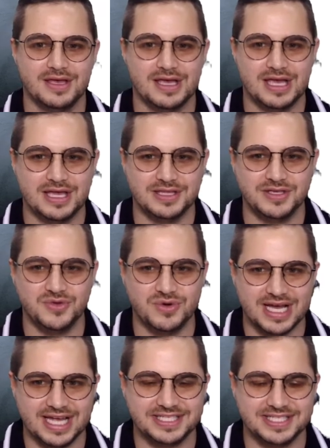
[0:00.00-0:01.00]
In the
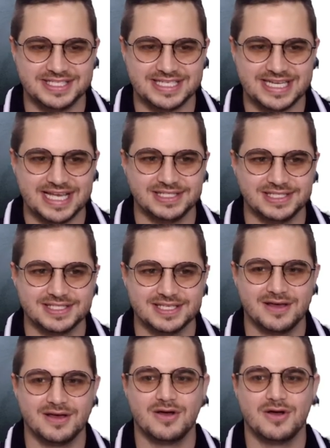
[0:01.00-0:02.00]
United States,
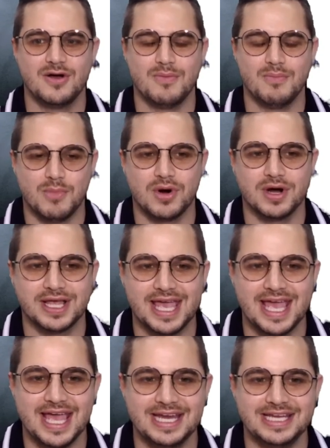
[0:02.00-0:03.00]
more
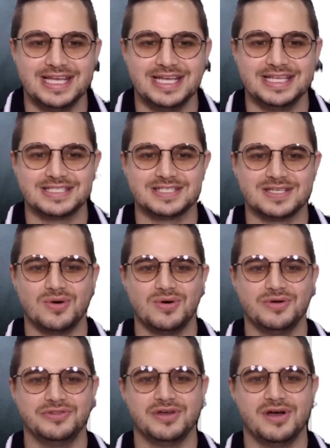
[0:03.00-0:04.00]
candy is
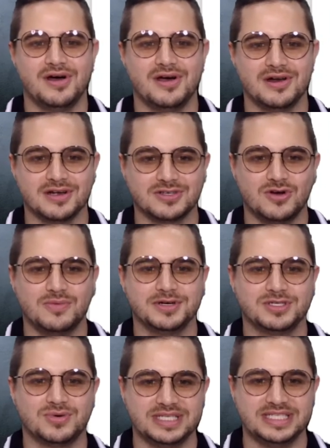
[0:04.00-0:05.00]
sold on October
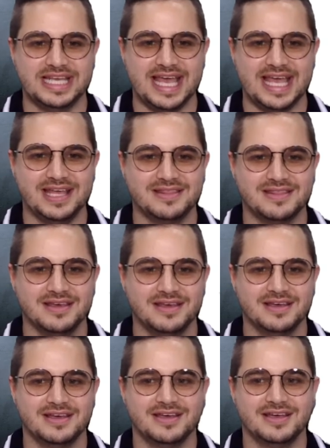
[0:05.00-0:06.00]
28,
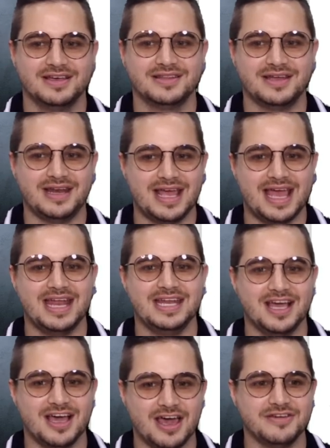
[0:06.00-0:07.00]
than
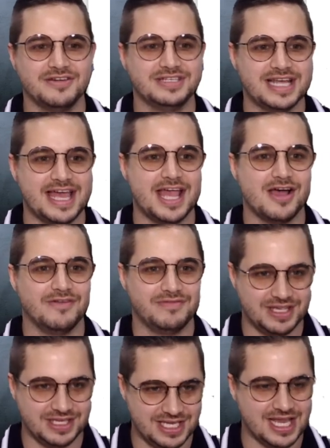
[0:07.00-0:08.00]
any other day of
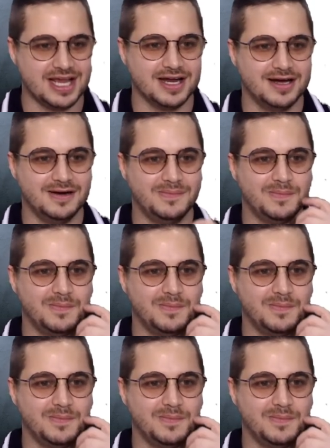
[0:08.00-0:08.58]
the year.